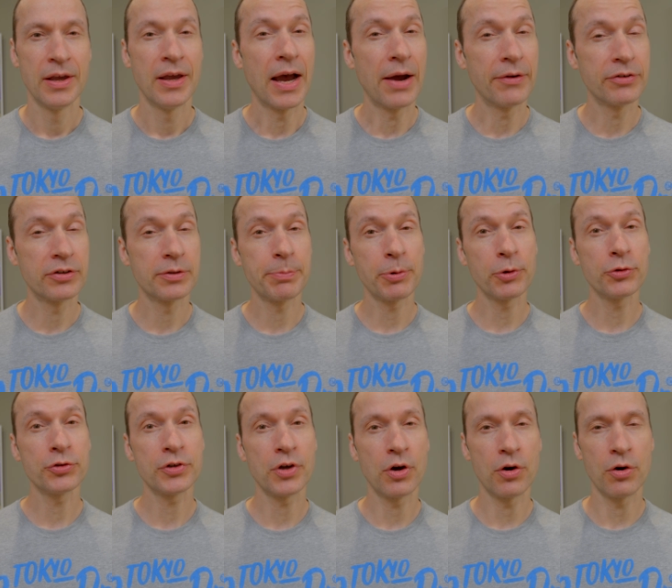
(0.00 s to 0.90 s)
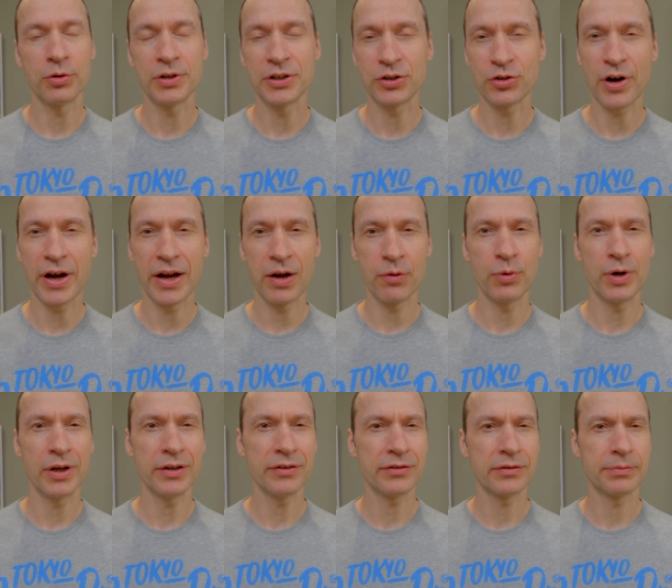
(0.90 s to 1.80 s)
I was supposed to only try it
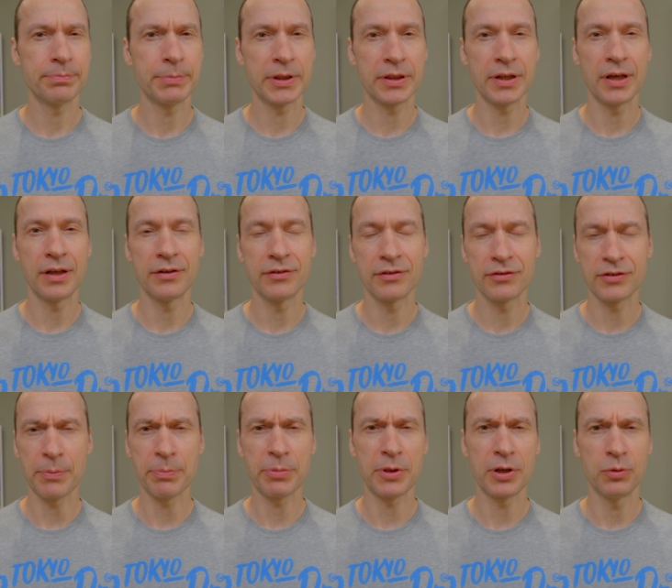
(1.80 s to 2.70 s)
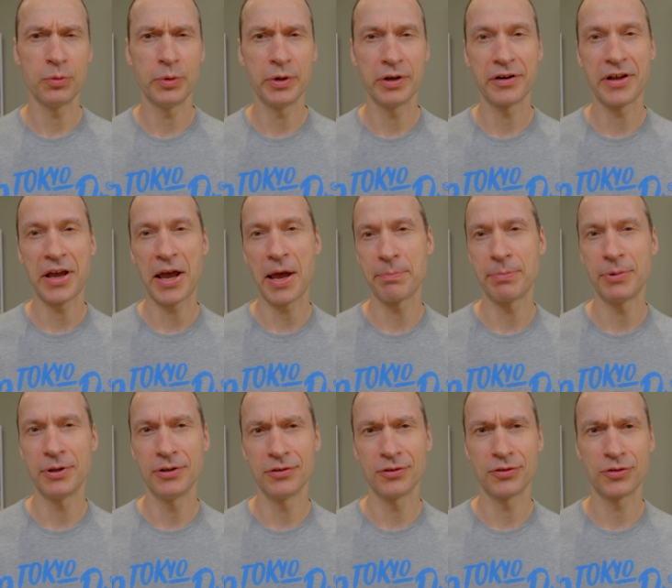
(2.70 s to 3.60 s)
once, but then something weird
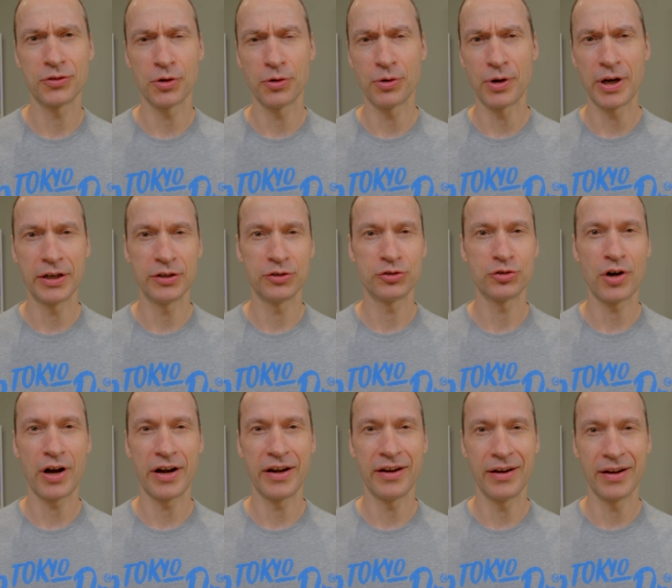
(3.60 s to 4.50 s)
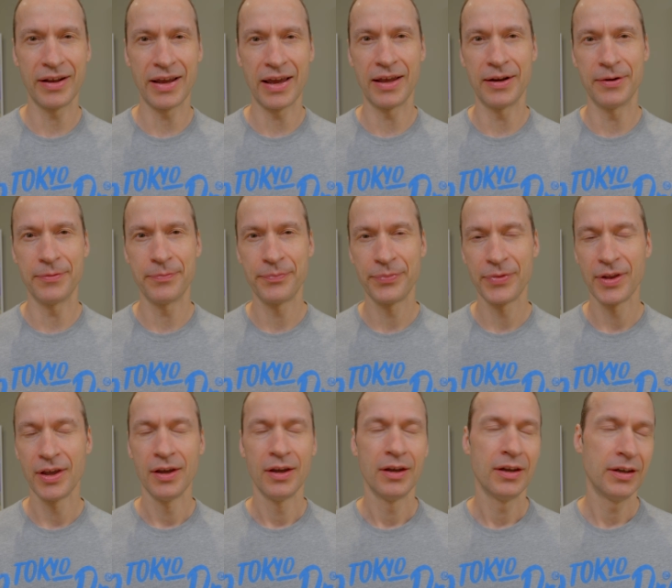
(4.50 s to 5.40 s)
happened, so I tried it again.
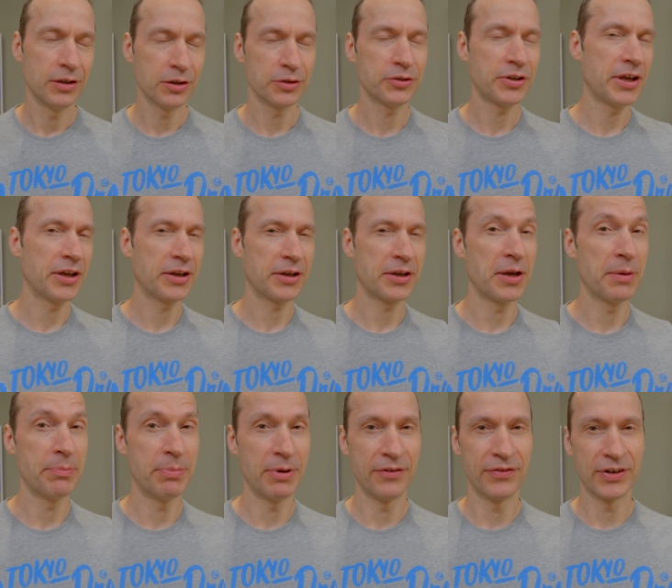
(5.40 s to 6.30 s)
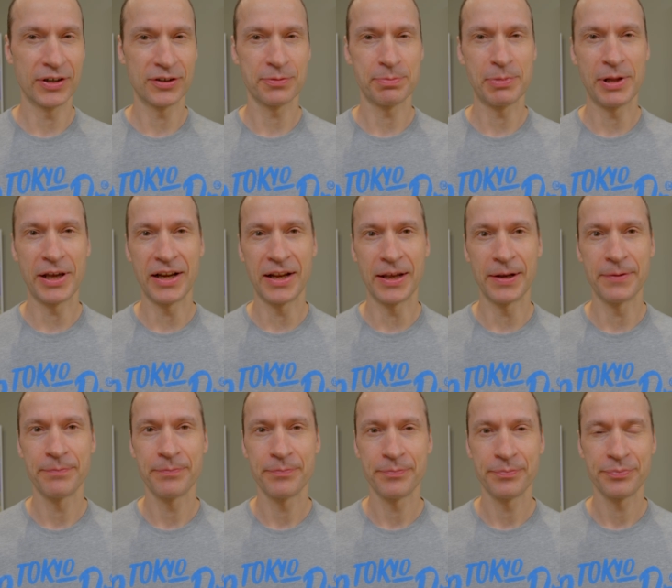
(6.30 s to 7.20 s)
It'll take a bit of explaining.
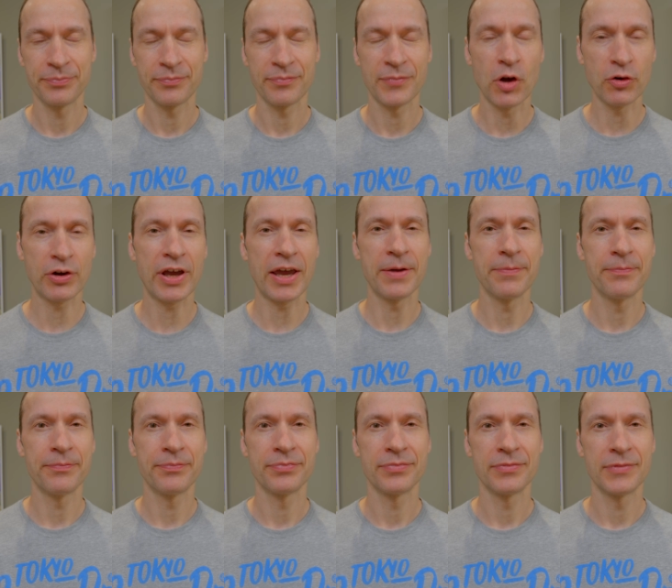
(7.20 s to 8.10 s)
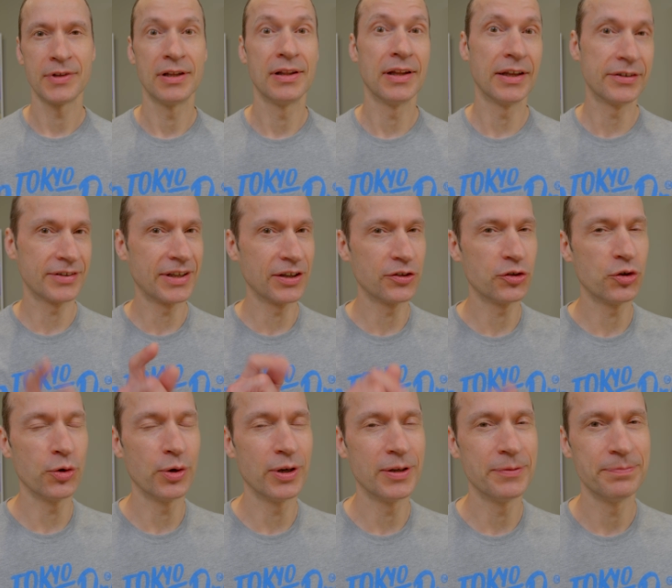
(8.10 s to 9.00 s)
Okay, let's get
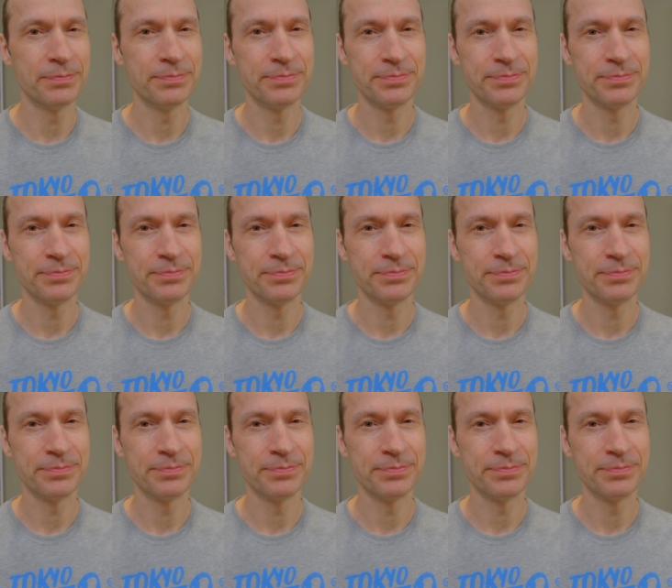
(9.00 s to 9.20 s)
to it.